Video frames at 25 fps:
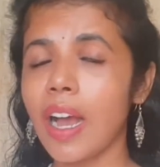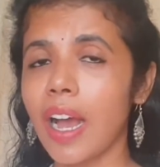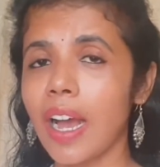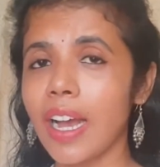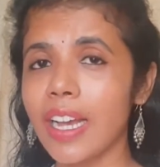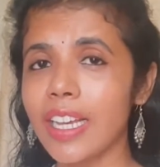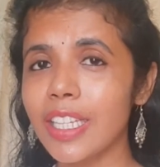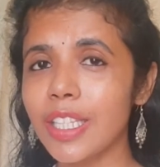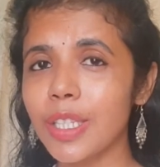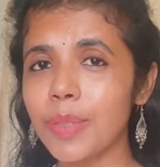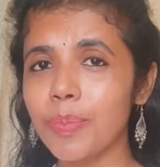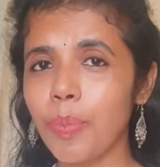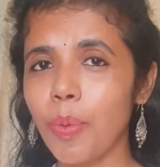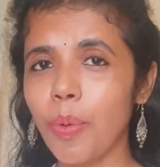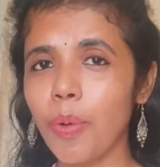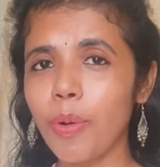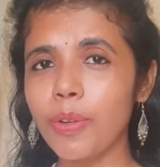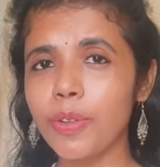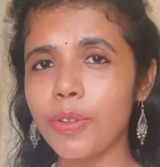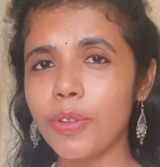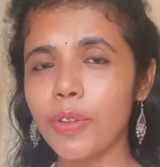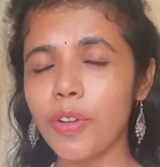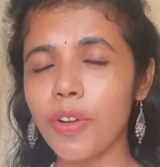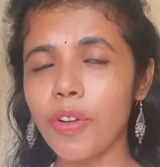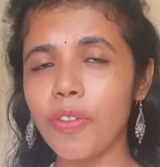I
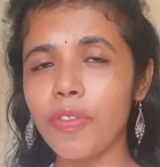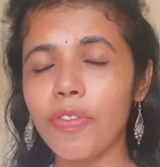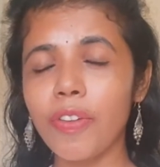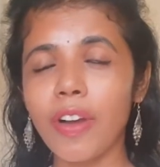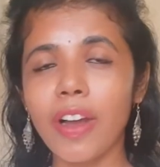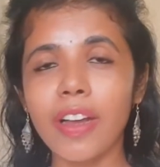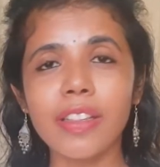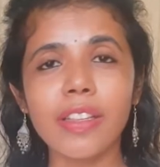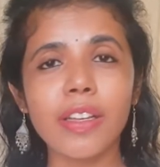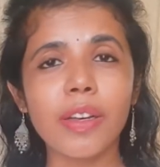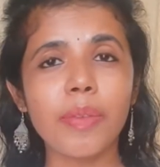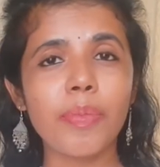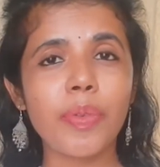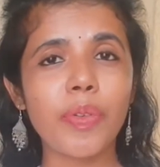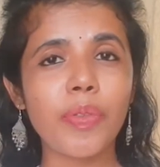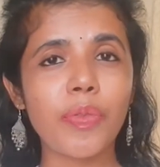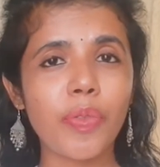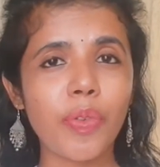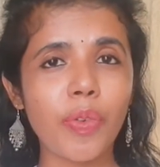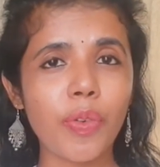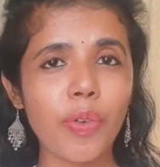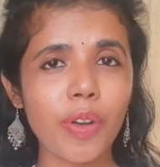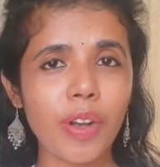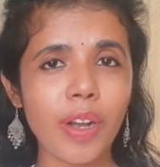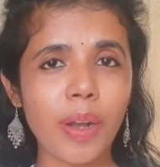spoke to your father
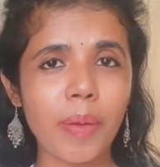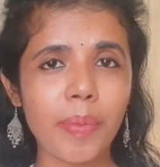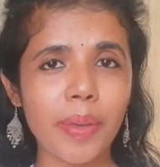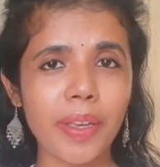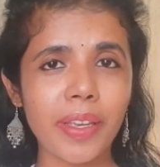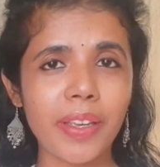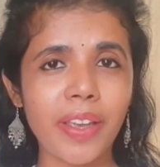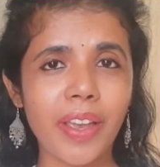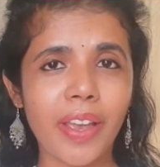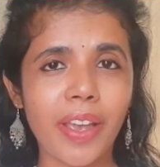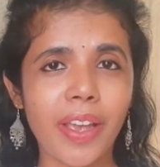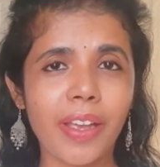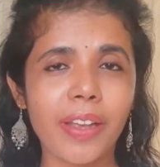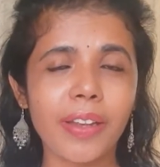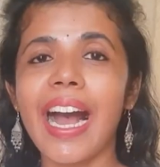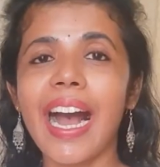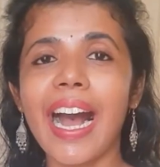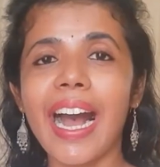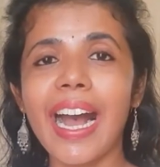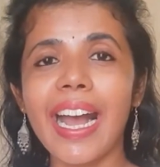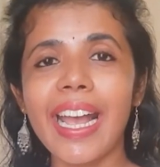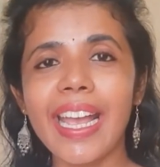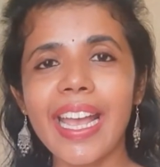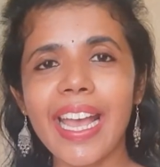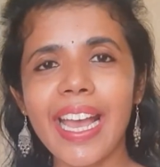before coming here.
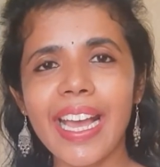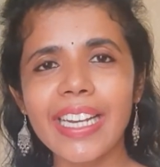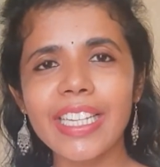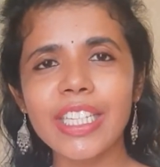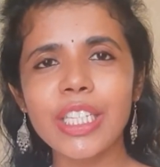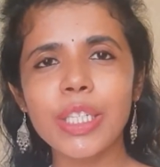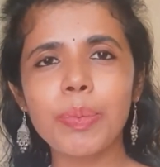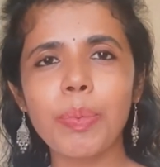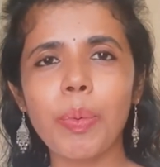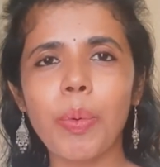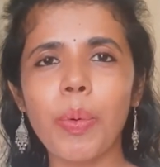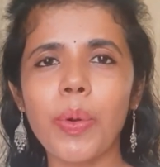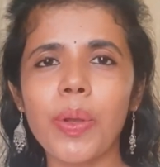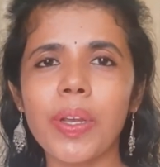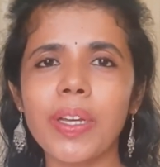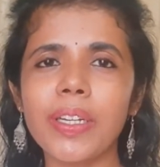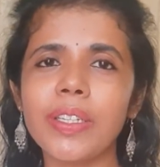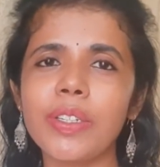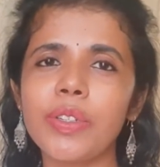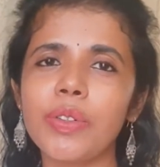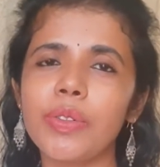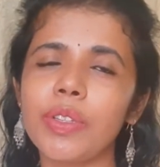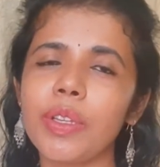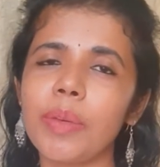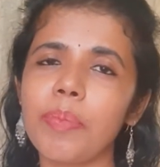I had
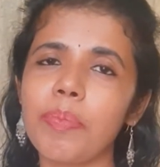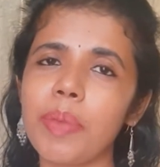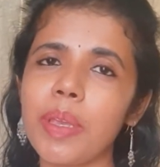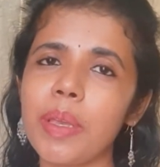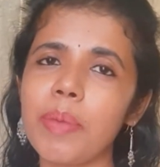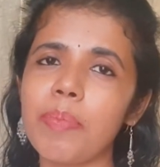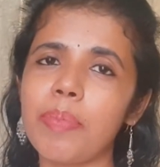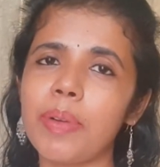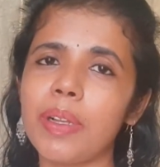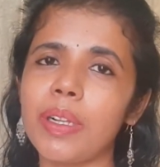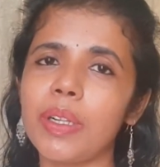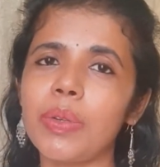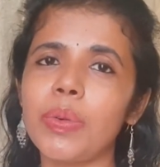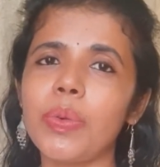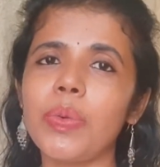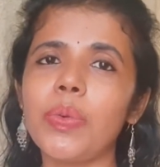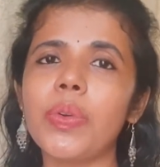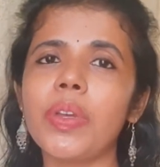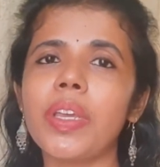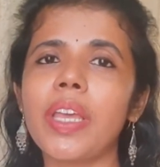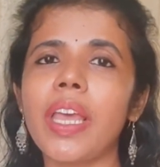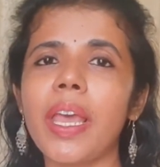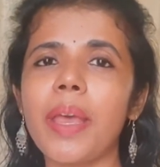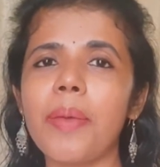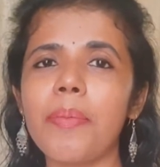spoken to the people
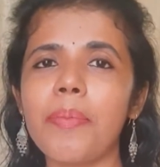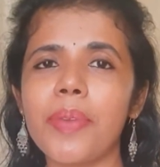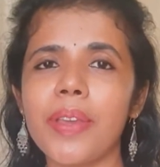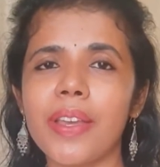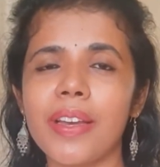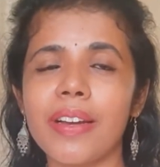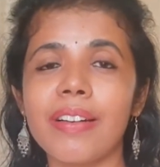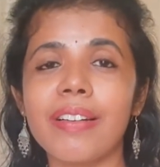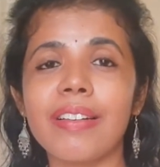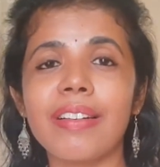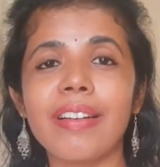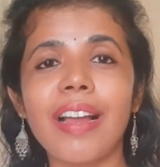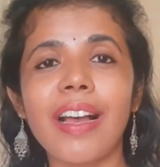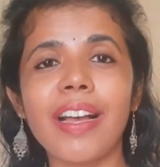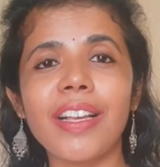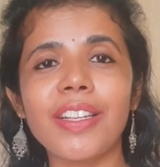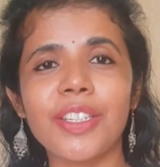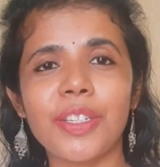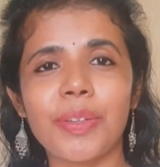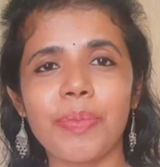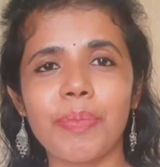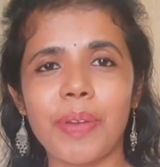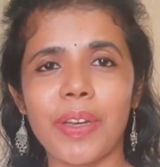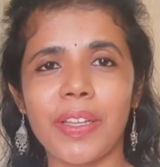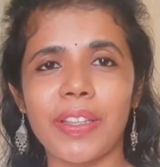who came here
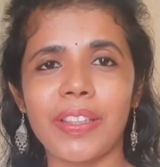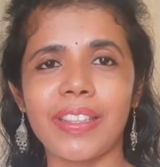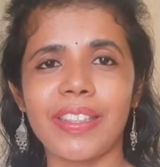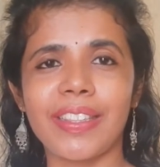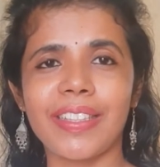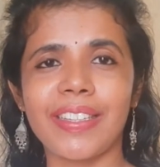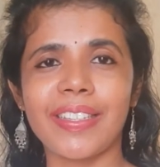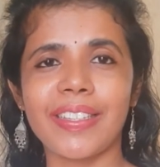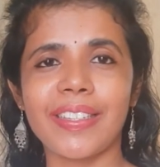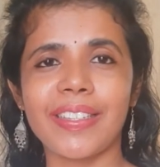last month.